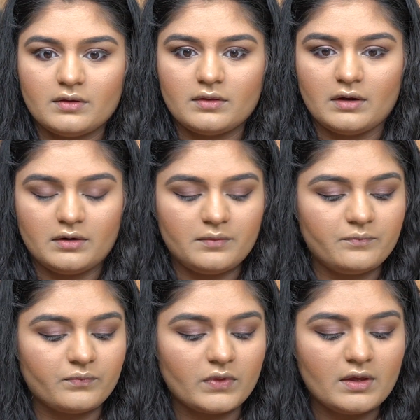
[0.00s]
there,
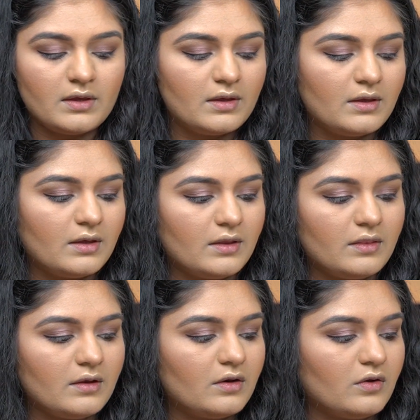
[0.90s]
and then